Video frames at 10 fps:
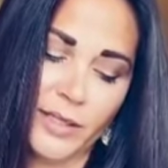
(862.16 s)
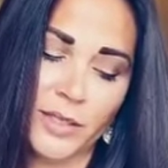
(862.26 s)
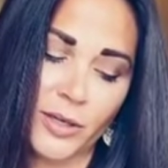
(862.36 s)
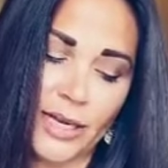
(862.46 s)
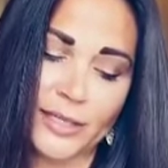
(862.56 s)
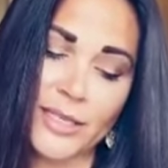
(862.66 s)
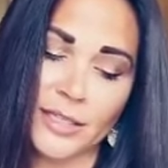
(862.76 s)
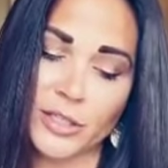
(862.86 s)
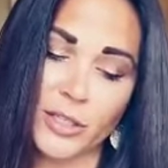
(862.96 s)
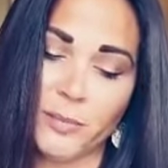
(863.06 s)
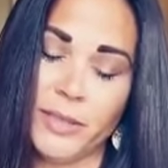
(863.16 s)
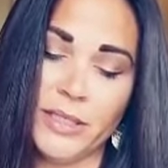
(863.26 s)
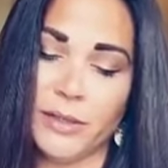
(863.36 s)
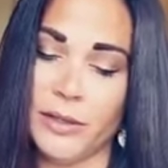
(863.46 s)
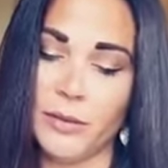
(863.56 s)
Zodiac signs you could be
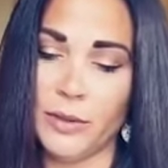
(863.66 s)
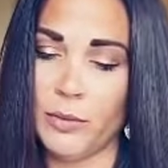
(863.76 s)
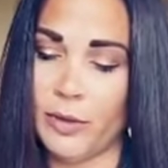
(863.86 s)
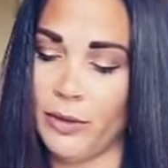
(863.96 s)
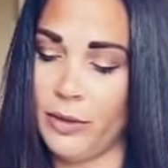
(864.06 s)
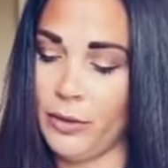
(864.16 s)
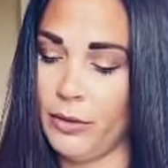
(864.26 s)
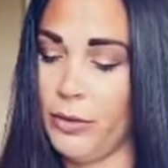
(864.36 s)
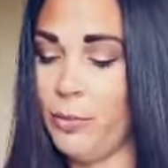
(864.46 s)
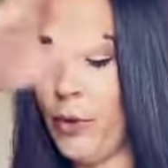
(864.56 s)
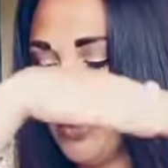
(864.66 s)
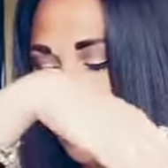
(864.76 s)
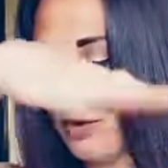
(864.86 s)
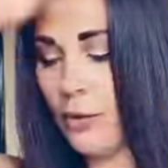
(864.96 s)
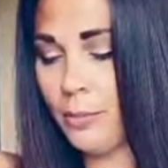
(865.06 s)
dealing with, whether you're in group one
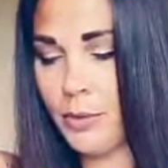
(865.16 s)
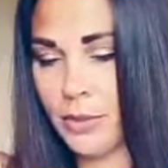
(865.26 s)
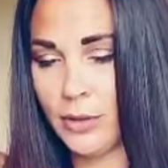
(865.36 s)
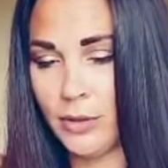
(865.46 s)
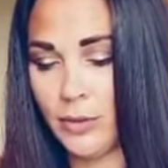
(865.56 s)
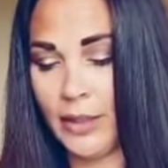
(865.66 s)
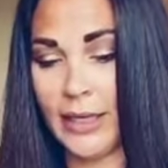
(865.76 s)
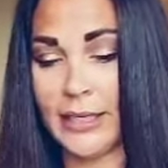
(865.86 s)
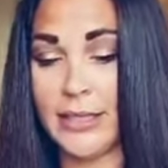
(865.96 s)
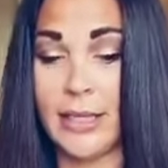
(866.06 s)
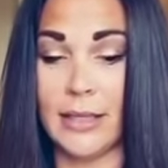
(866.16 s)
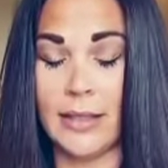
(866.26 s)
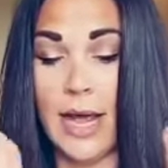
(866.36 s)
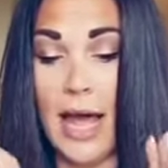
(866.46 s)
or group two, like I said,